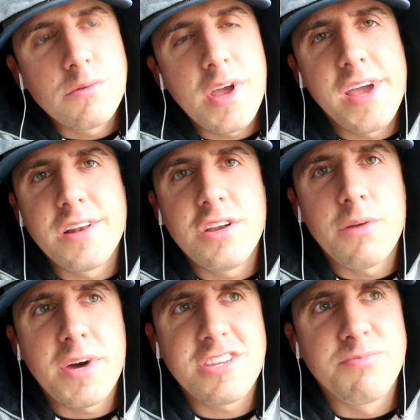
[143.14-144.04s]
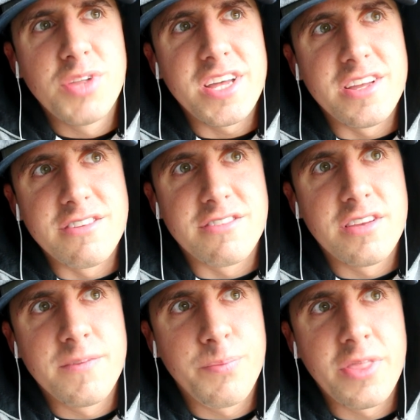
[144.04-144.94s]
And you know, my split is
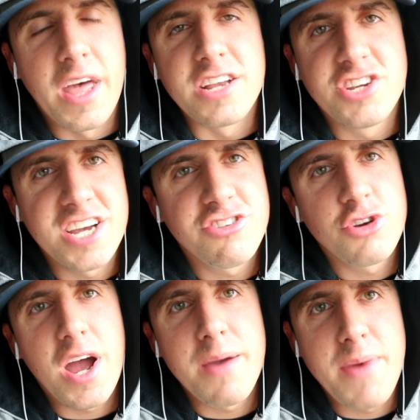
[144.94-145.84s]
like chest try,